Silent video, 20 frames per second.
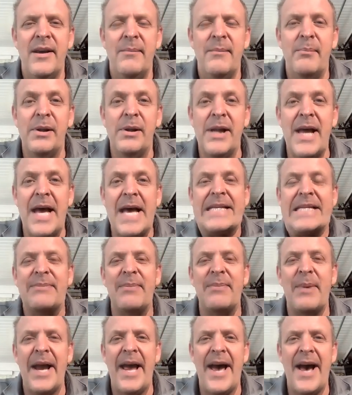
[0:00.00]

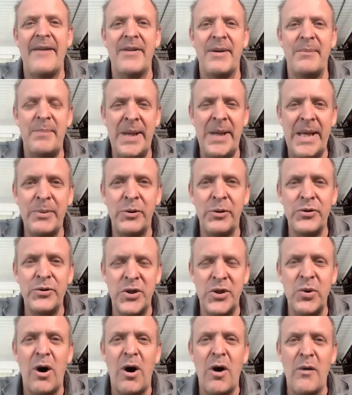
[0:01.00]
blessed by having people
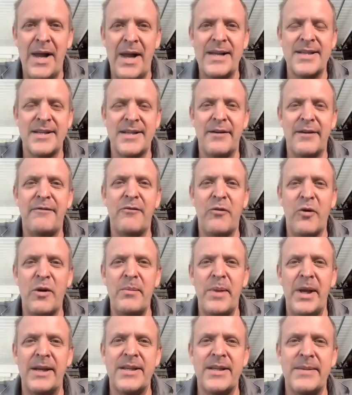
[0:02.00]
do all that stuff for
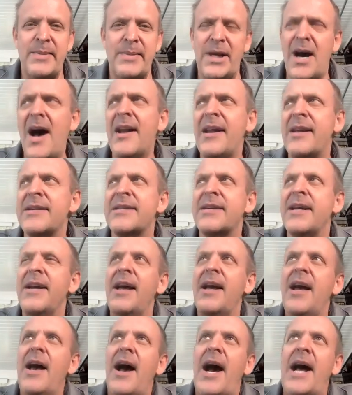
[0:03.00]
me. And to be honest,
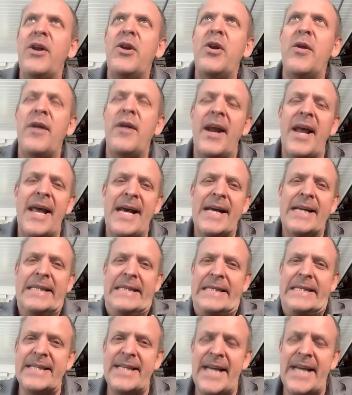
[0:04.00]
I don't know that I had
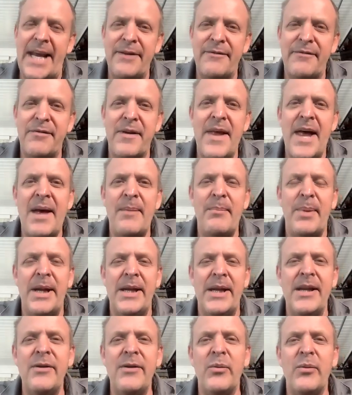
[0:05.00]
disdain for that, but I
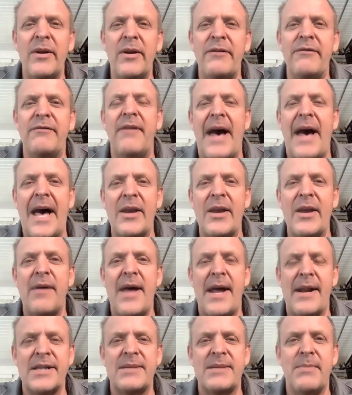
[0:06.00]
didn't really value
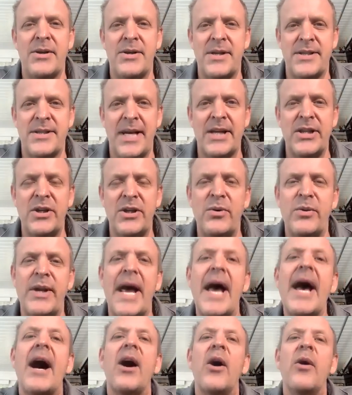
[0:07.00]
that as much as I do
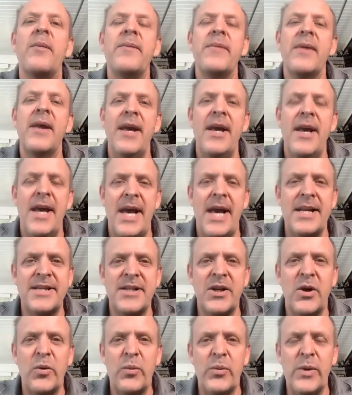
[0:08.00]
now. And
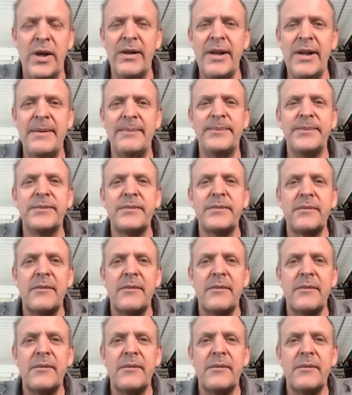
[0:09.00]
so really,